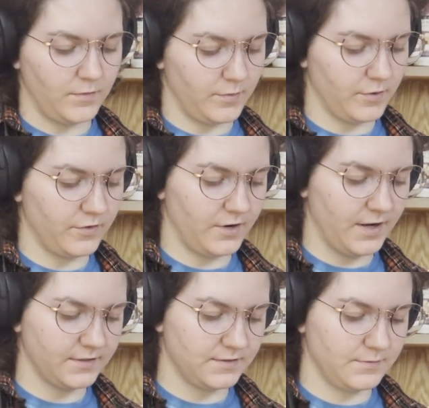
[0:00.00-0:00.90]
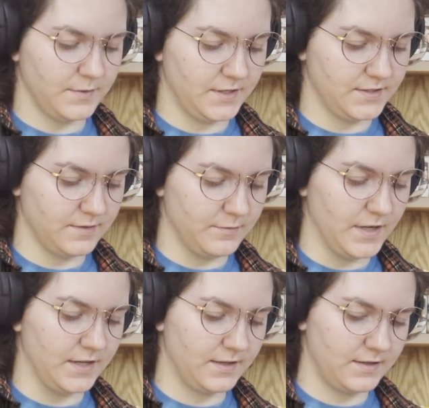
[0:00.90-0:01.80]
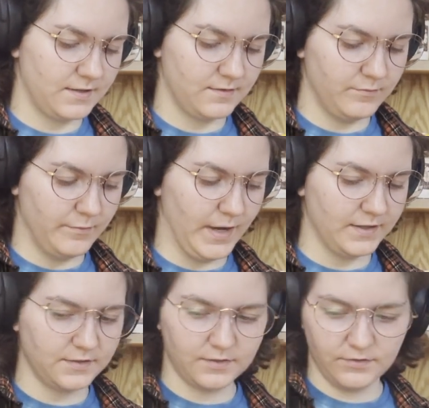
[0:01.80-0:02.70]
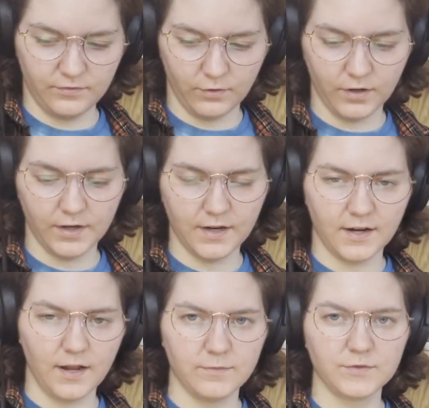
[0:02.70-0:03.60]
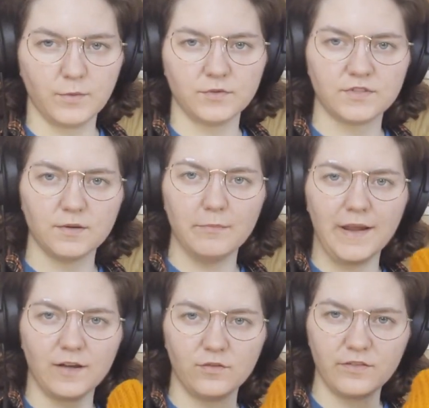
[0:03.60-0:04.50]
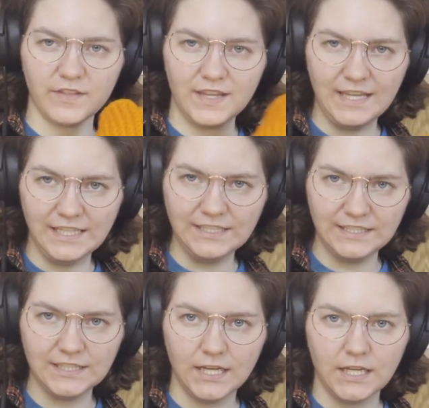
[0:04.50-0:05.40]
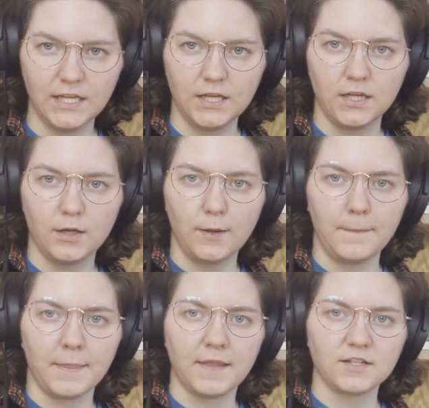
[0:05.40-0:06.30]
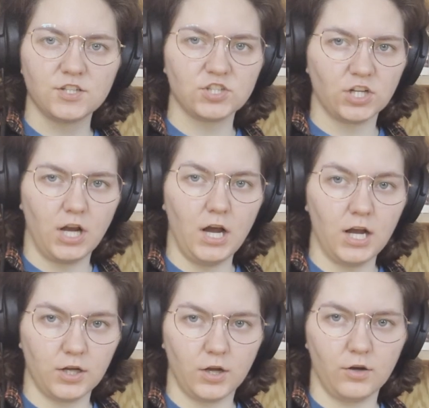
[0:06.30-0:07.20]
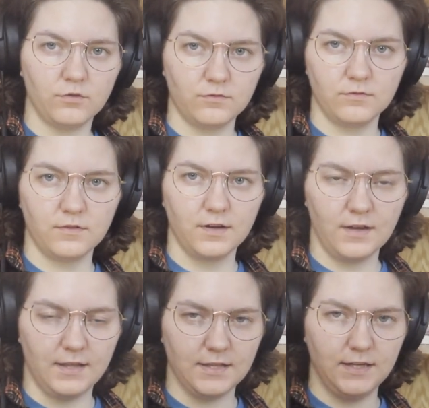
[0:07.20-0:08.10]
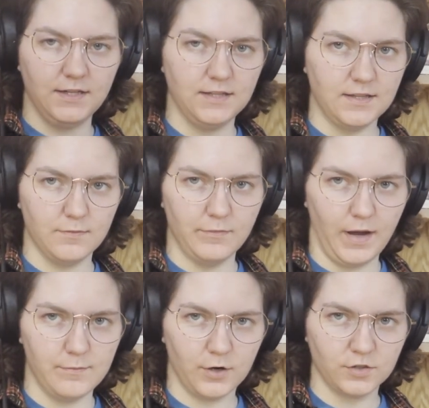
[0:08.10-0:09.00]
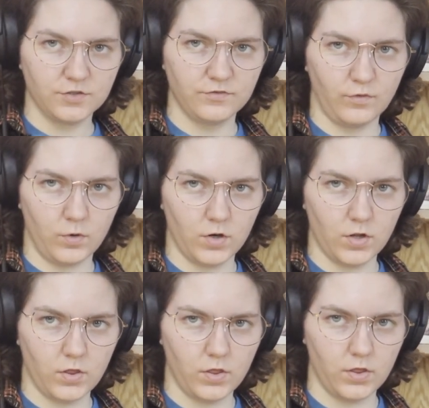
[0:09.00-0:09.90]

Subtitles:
my brother asked me to make masks for it, and I'm supposed to mail these to Chicago, and they need them by March 4th.